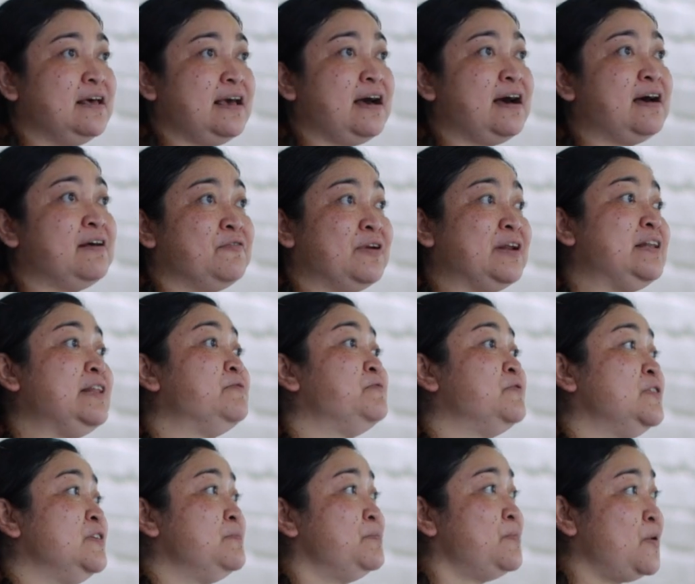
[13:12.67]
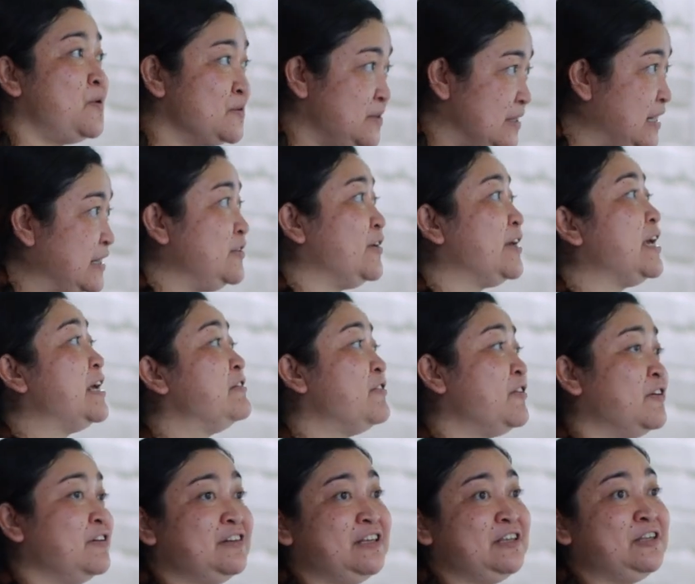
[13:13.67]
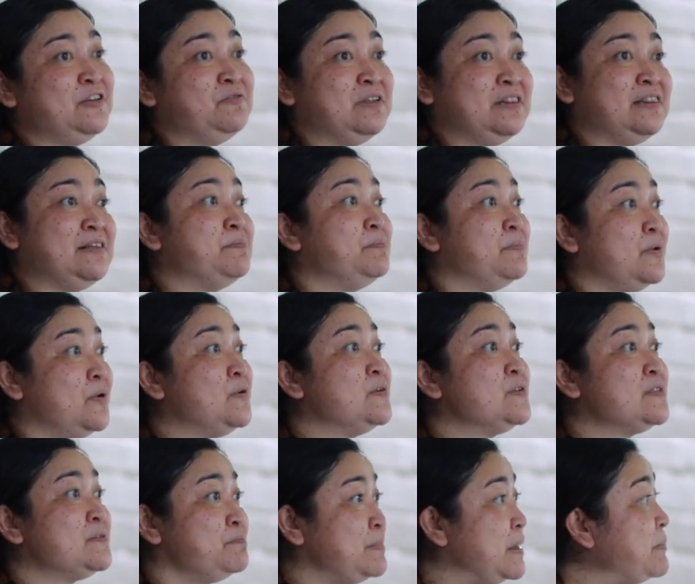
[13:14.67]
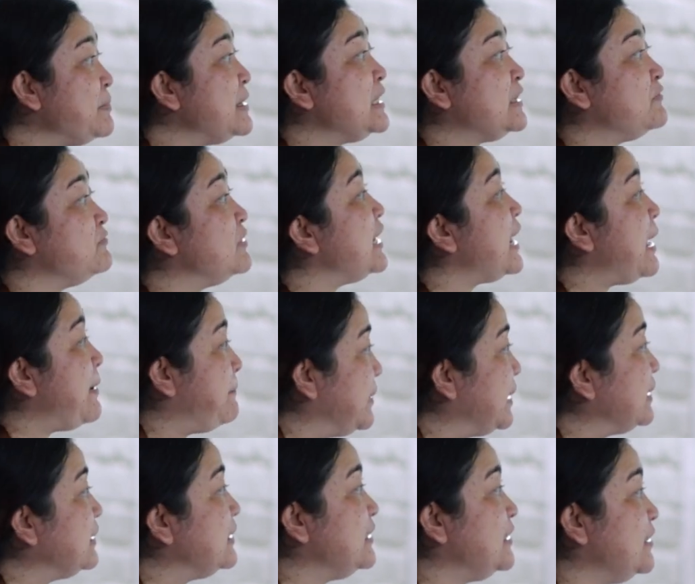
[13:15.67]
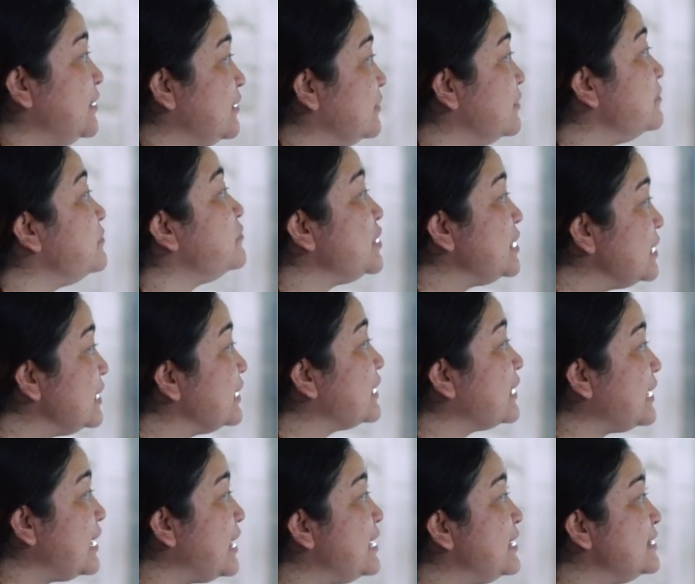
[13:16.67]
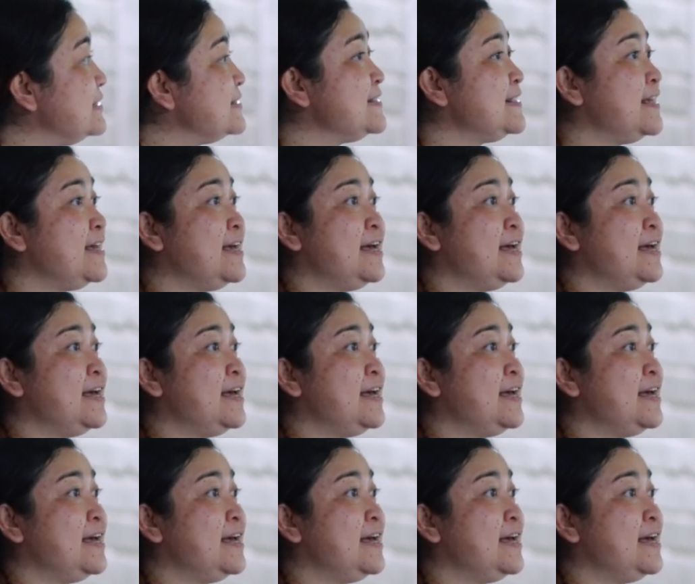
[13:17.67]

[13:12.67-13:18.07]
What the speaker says: are ready for the pose, then you can continue with the pose. Maybe it will happen in your real class.